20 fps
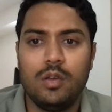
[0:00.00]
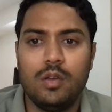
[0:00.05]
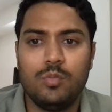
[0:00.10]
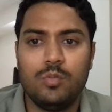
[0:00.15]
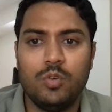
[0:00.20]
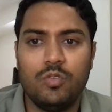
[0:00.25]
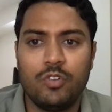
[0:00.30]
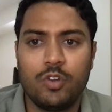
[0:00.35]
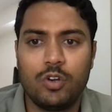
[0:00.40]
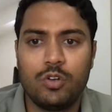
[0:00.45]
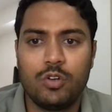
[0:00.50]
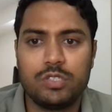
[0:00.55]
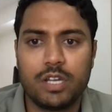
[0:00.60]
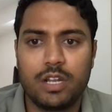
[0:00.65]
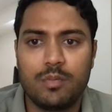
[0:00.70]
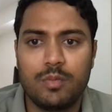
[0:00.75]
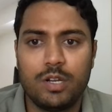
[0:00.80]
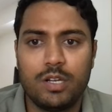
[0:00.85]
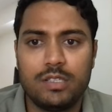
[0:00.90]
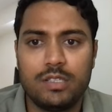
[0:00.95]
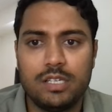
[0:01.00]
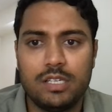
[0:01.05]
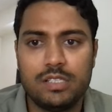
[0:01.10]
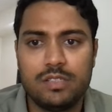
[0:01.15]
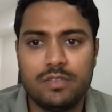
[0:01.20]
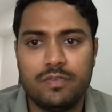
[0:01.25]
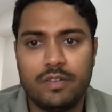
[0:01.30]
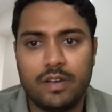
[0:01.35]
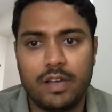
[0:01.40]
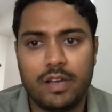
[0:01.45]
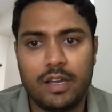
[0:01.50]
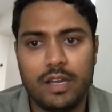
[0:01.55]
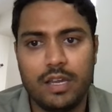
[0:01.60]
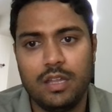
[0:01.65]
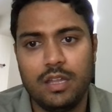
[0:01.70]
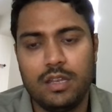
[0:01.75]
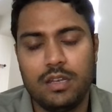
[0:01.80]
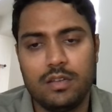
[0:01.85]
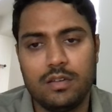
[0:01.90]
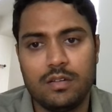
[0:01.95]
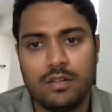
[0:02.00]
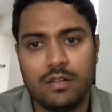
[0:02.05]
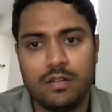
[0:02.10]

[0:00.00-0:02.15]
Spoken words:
Moving on to second part, it says find